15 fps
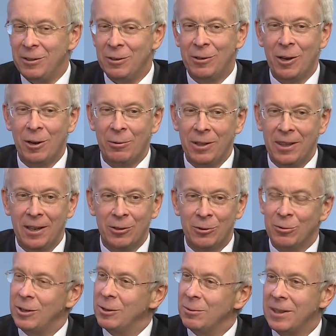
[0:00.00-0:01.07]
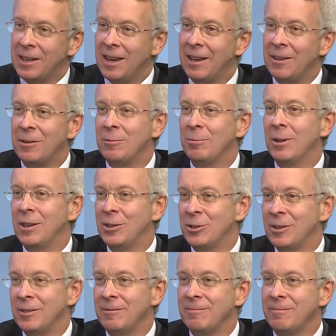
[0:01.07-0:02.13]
You go in there, treat it with catheter ablation.